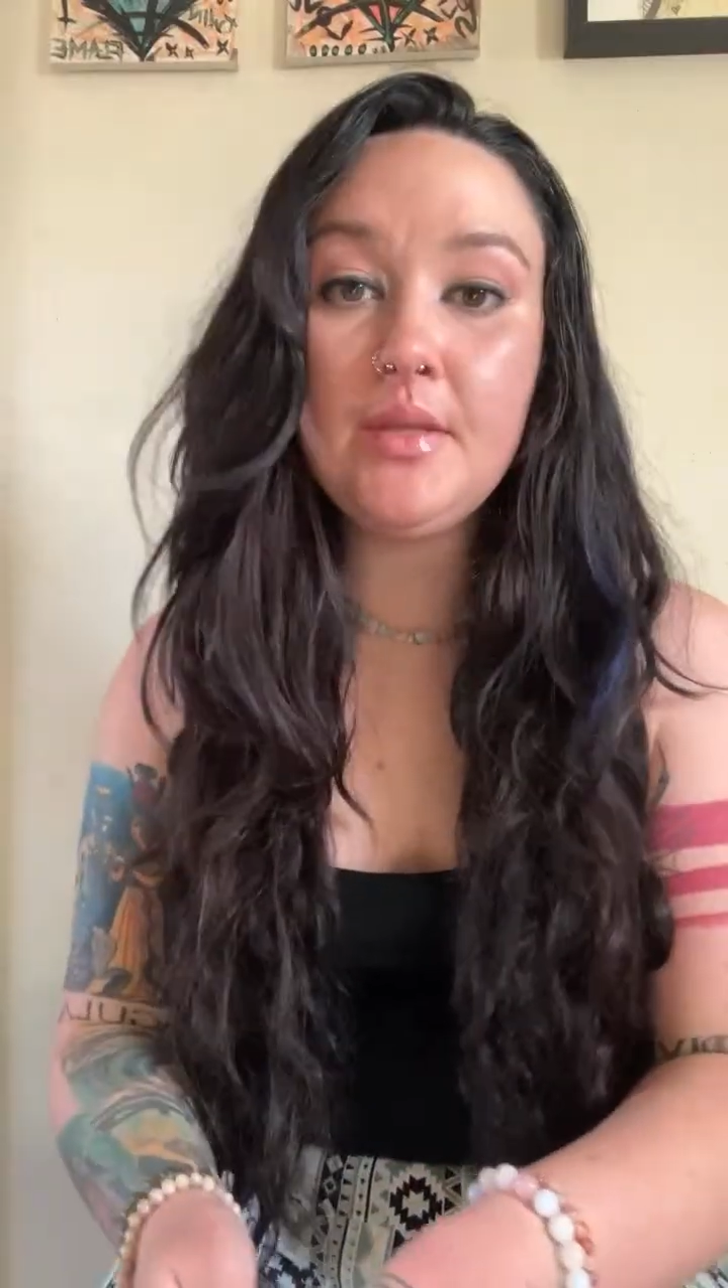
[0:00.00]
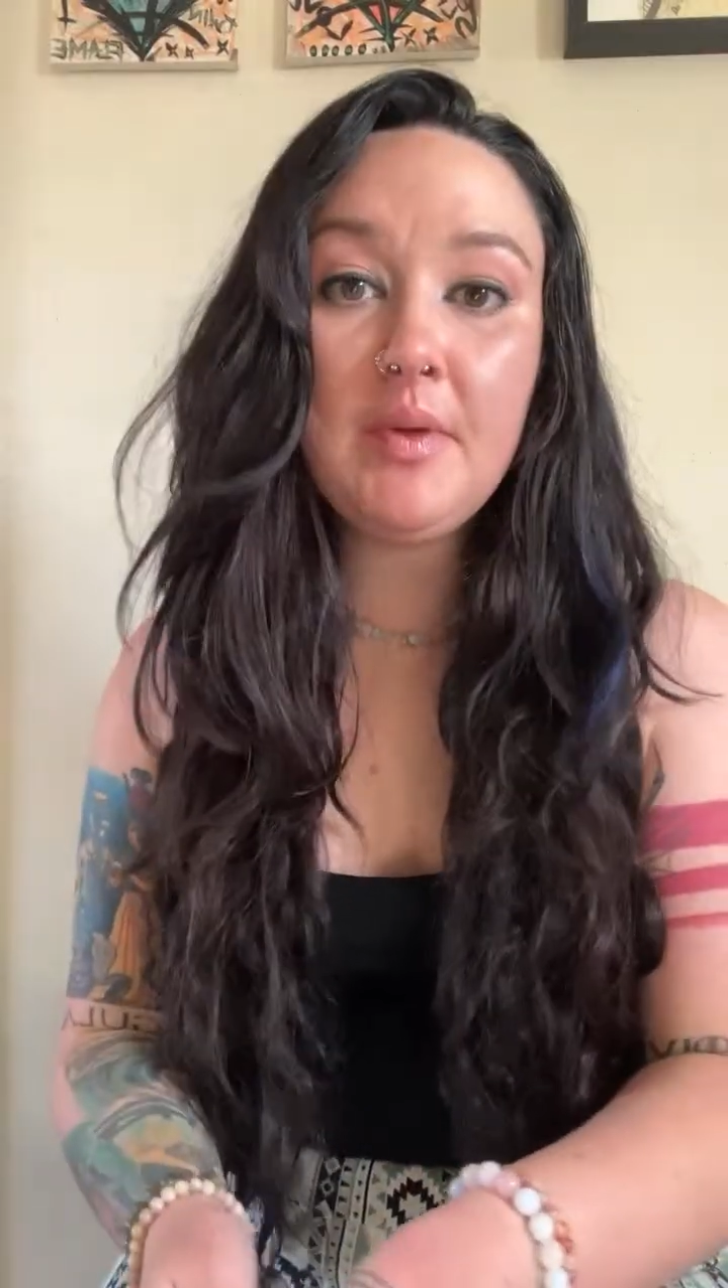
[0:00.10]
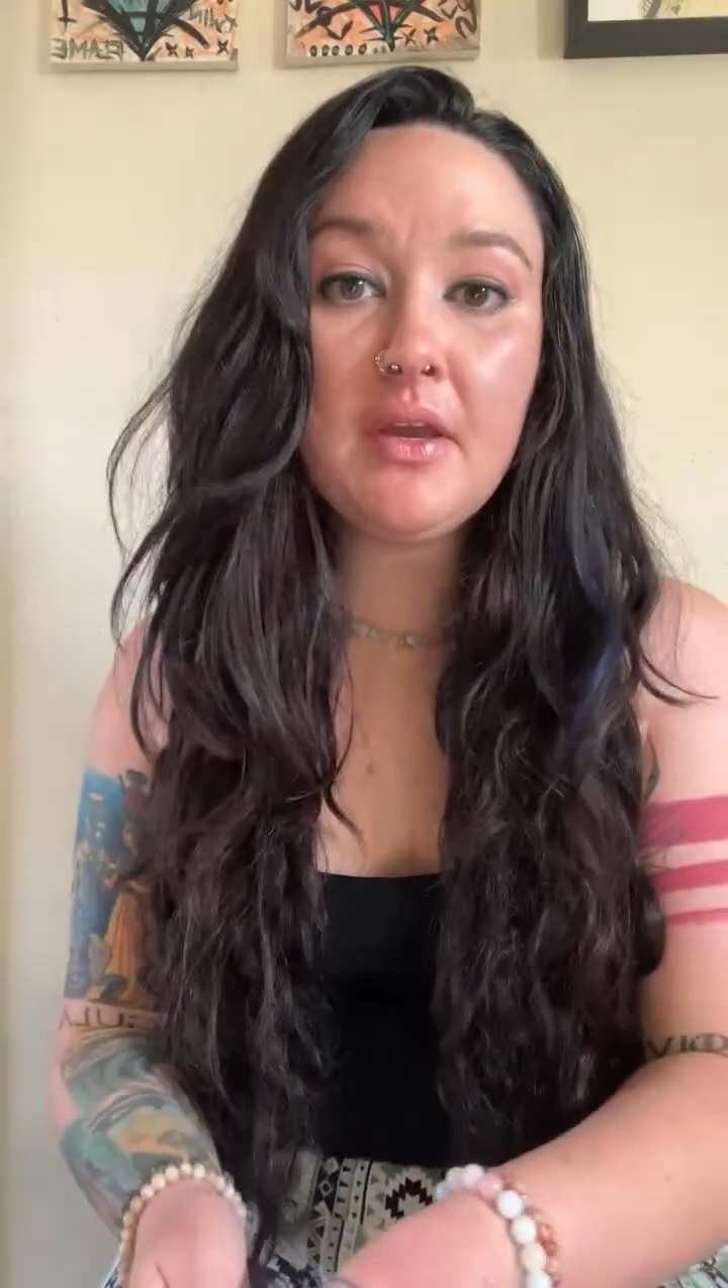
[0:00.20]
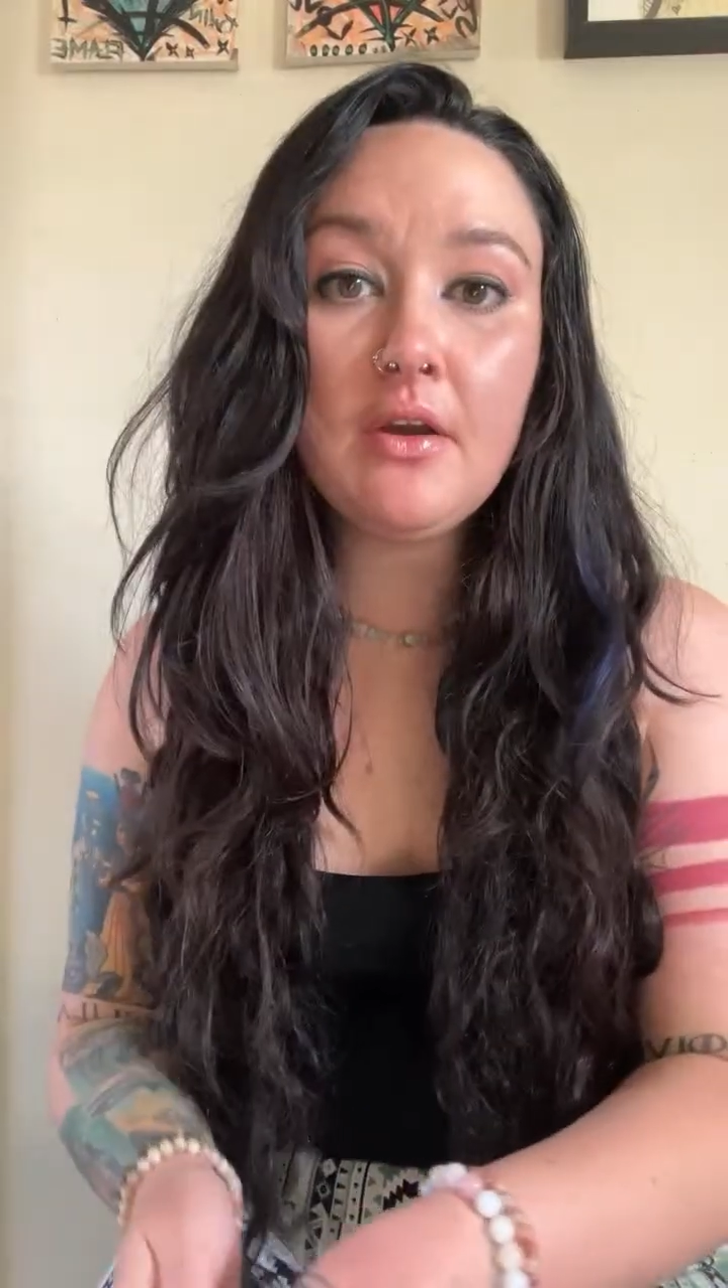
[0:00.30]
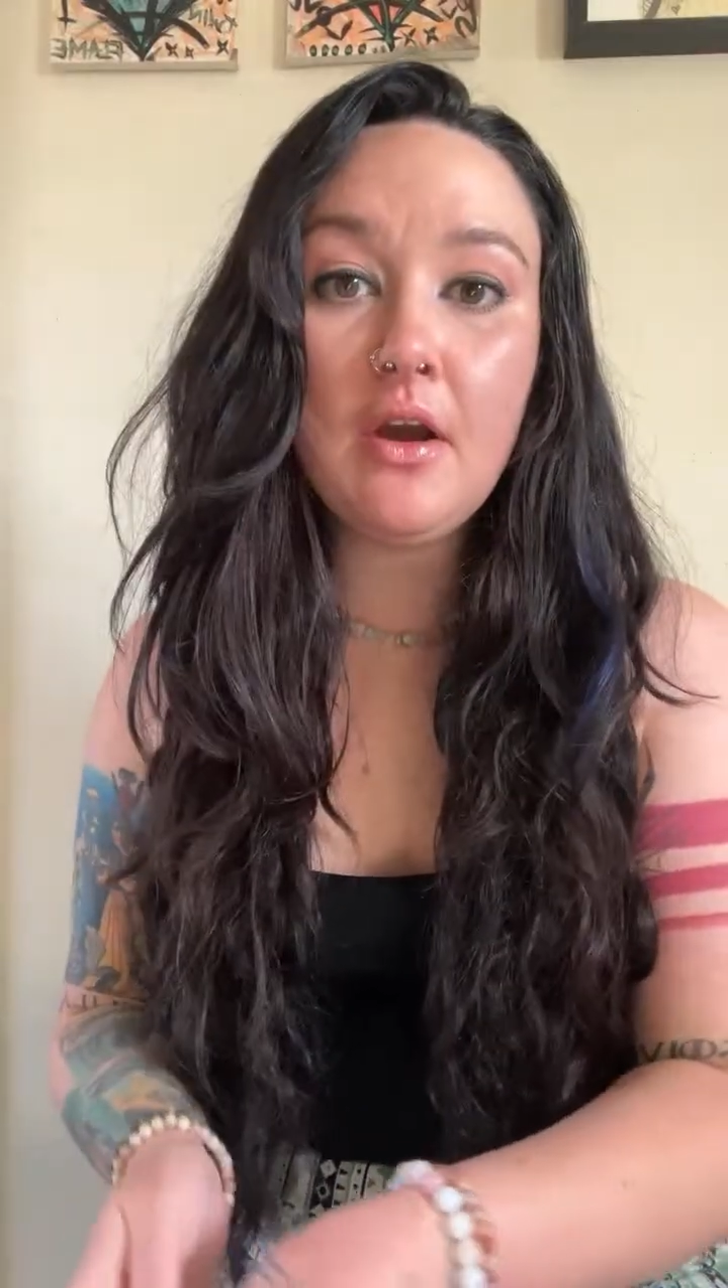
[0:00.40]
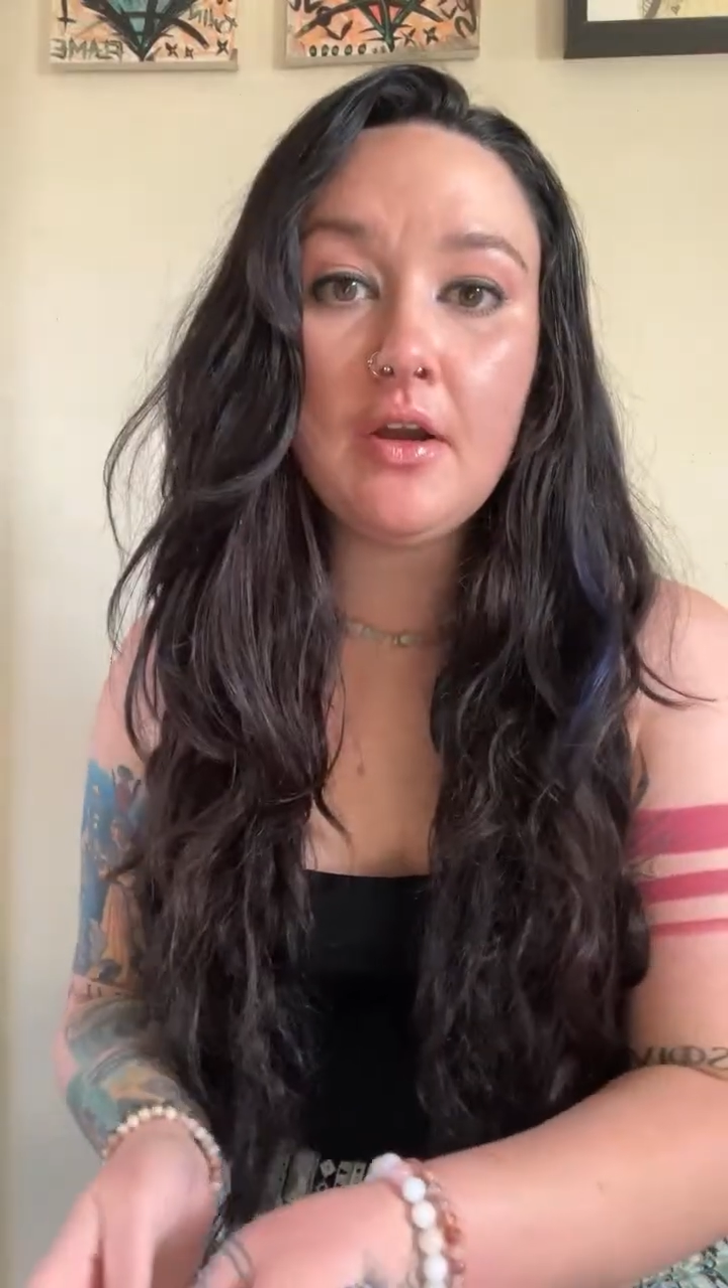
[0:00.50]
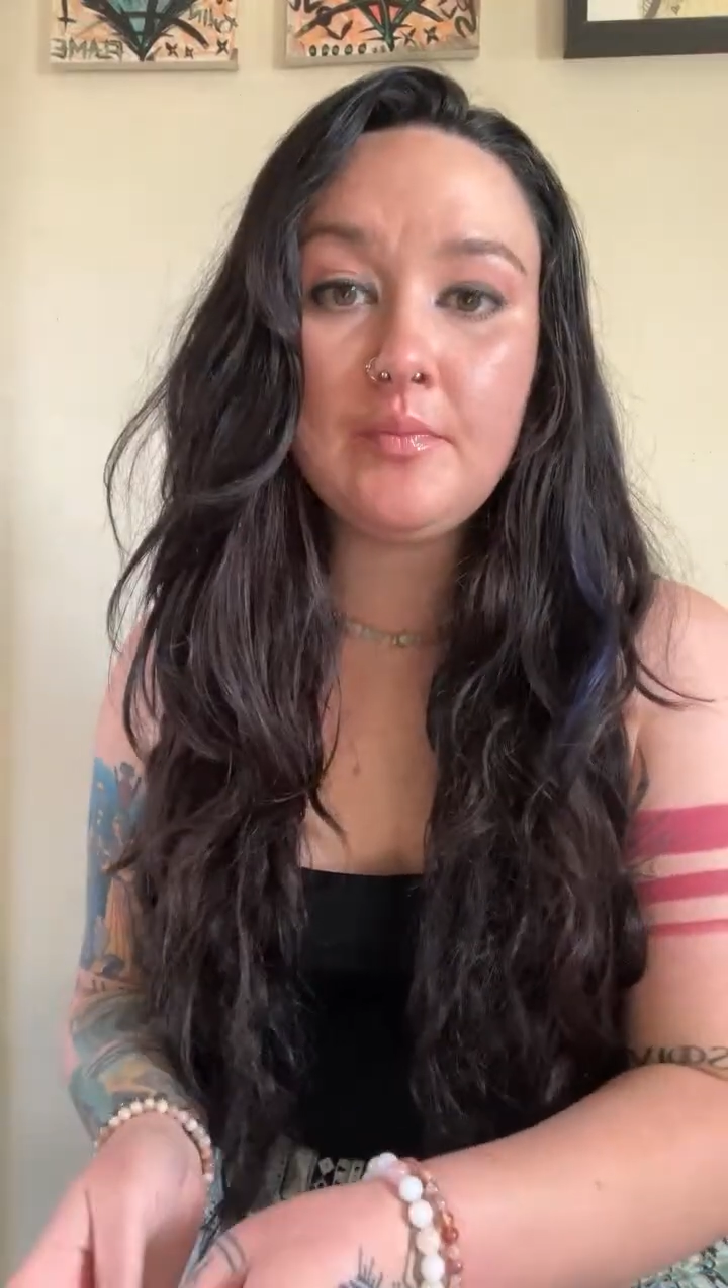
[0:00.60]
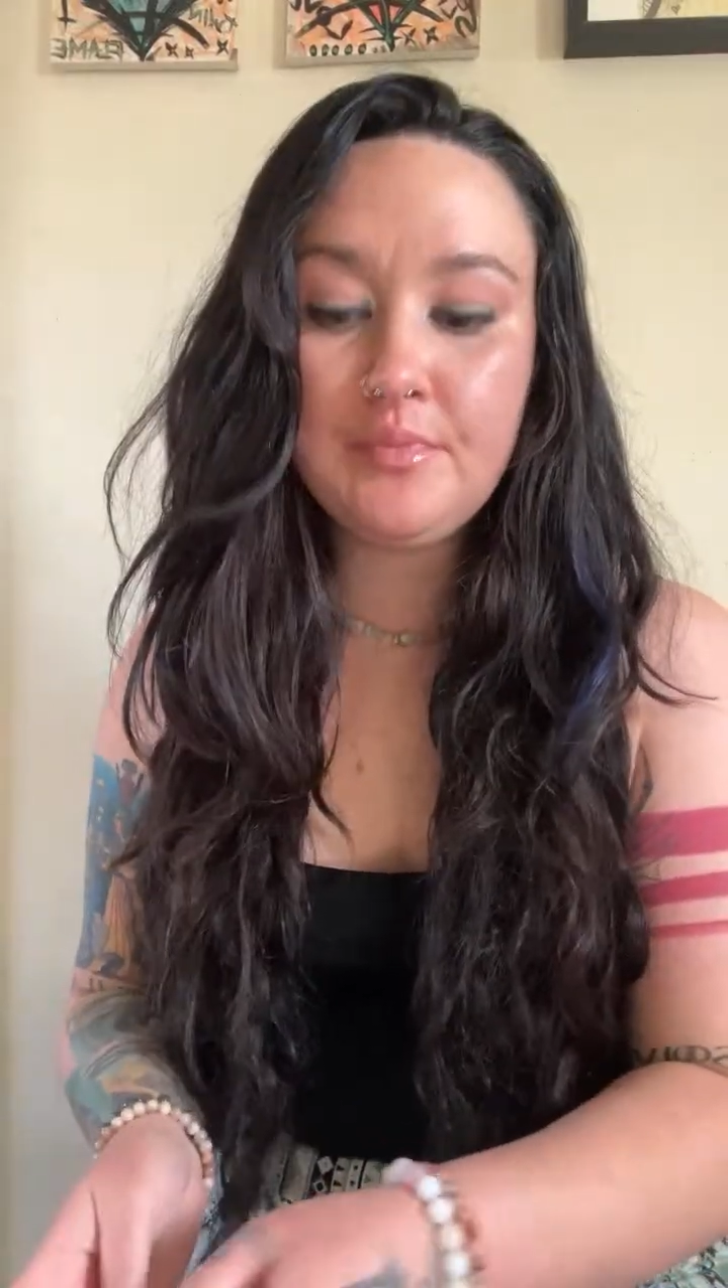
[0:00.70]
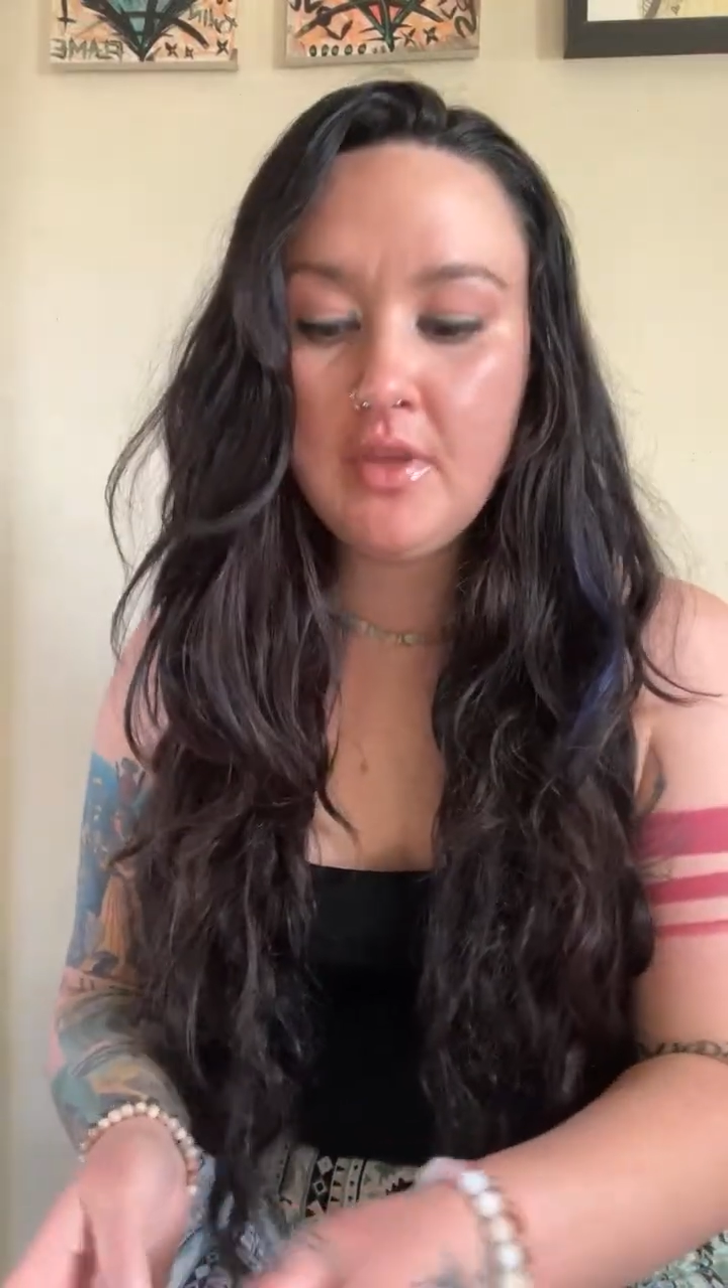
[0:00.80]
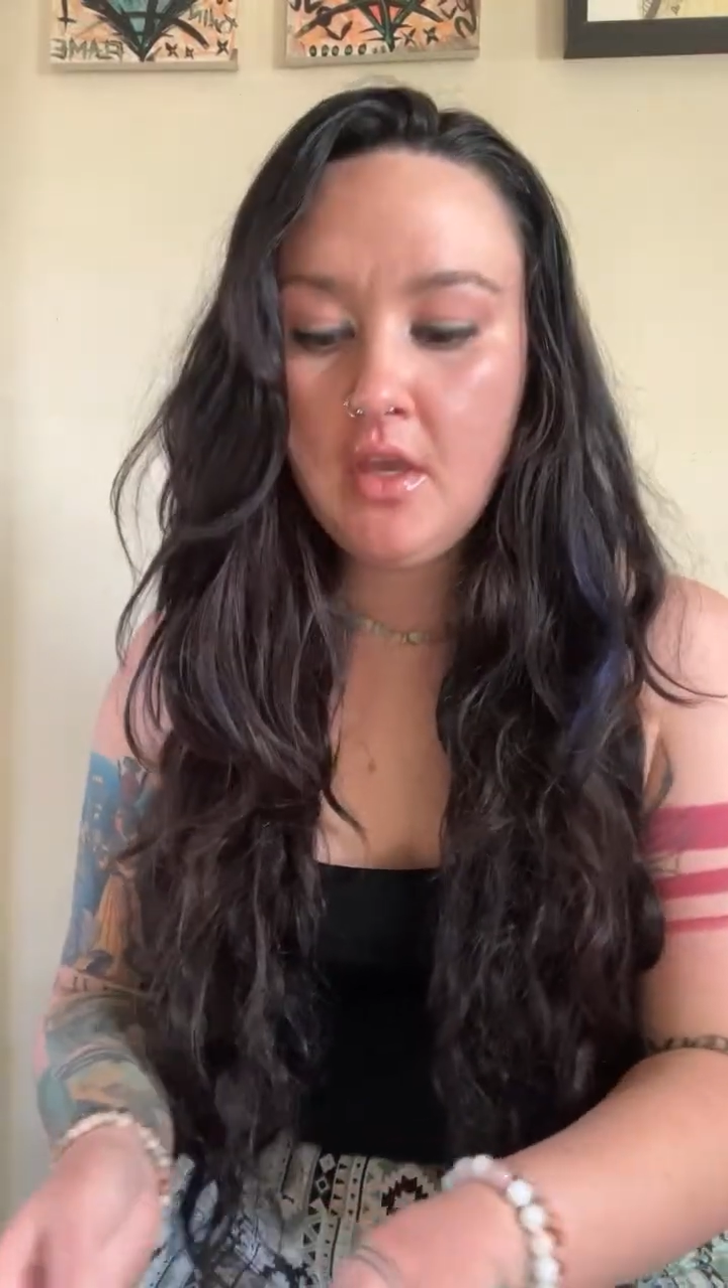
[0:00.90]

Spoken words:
the pick a card.